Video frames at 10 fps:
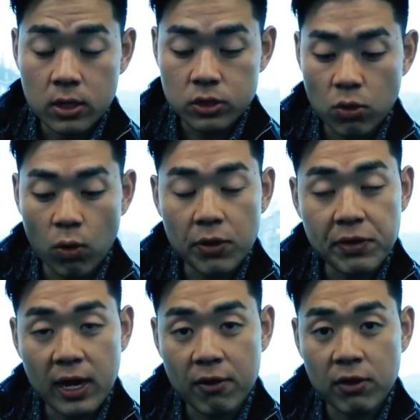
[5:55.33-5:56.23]
So one
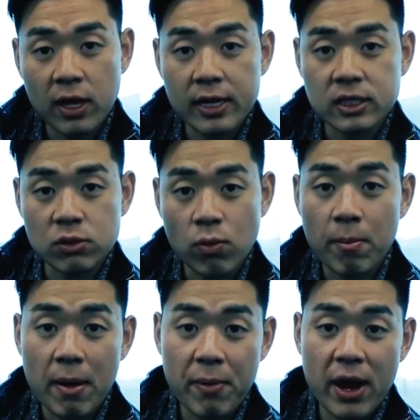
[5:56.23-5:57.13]
thing I realized is when
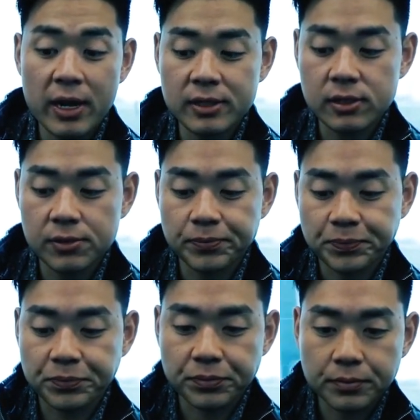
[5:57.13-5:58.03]
my parents,
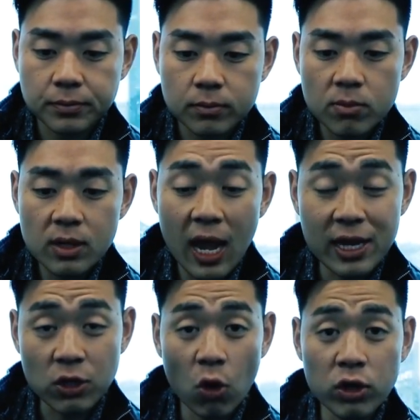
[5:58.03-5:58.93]

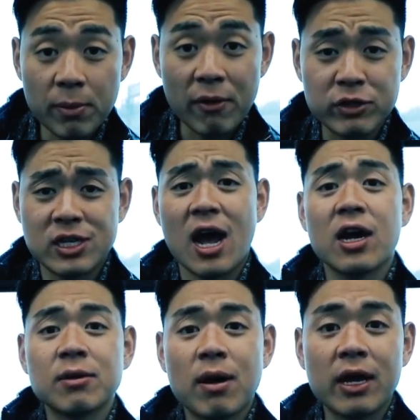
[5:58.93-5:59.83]
I told them I
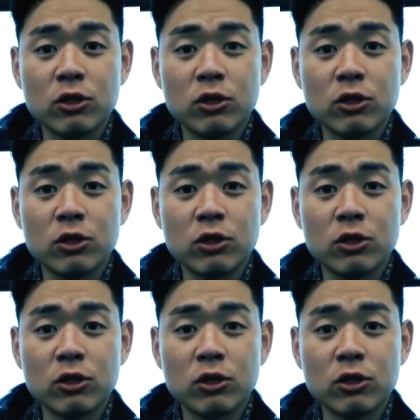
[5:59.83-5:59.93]
retired my